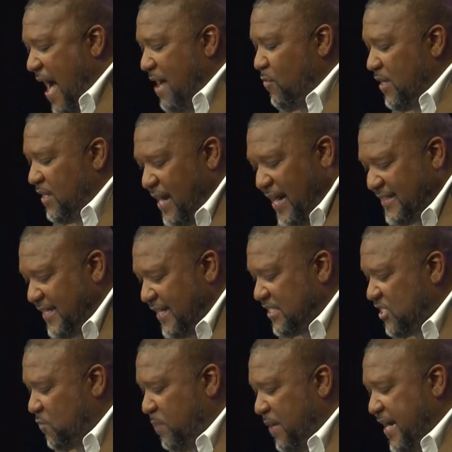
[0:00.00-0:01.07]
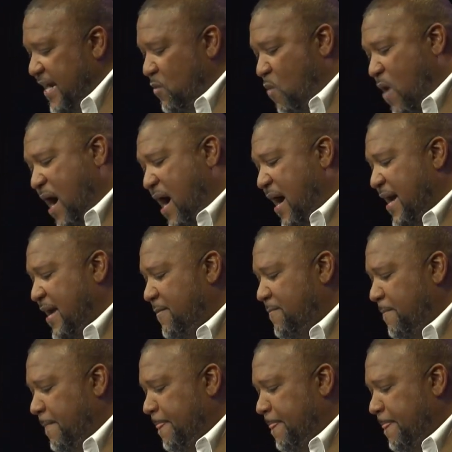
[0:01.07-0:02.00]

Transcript: I would like to explain why.